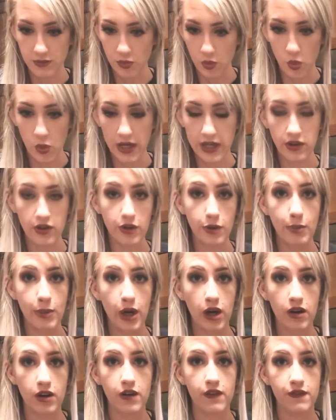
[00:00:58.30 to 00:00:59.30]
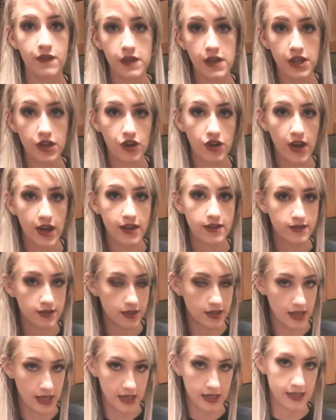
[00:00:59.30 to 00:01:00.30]
weird part of the internet.
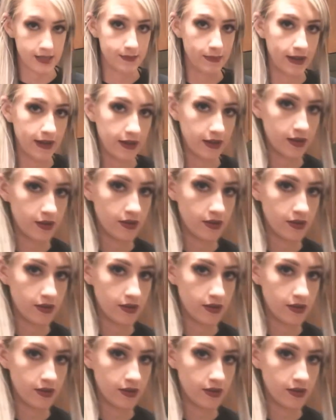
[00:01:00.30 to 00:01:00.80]
That is my